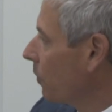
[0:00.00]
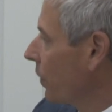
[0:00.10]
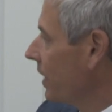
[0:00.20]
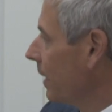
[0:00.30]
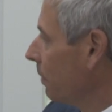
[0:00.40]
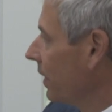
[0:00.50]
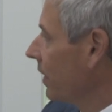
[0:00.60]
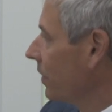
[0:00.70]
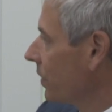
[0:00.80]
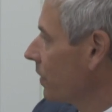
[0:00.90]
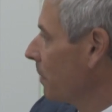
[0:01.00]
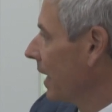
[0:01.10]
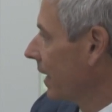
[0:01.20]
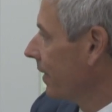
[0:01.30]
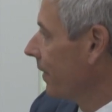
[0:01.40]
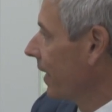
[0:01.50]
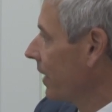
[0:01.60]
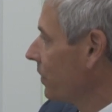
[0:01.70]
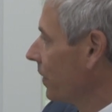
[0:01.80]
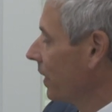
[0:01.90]
more deeply than just my you know,
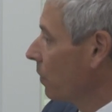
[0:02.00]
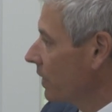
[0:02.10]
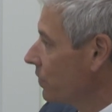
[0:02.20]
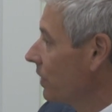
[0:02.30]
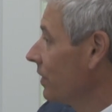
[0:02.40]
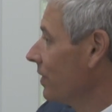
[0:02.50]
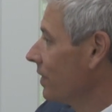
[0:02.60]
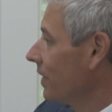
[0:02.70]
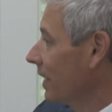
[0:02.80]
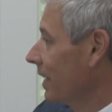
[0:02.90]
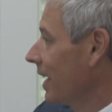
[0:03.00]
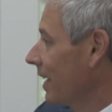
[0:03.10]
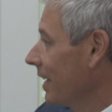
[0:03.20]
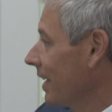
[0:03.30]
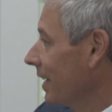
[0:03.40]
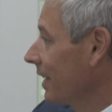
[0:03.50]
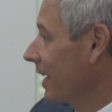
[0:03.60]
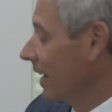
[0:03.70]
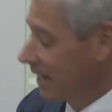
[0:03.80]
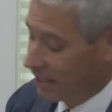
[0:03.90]
answering questions and getting, uh,
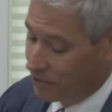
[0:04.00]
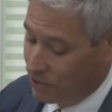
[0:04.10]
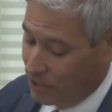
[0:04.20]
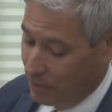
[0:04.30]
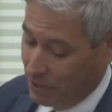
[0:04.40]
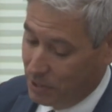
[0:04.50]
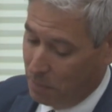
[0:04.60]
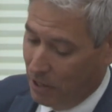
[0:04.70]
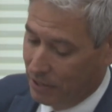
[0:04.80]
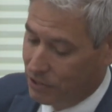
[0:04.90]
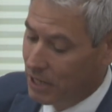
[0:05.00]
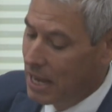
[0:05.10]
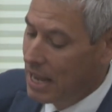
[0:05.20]
getting answers in response.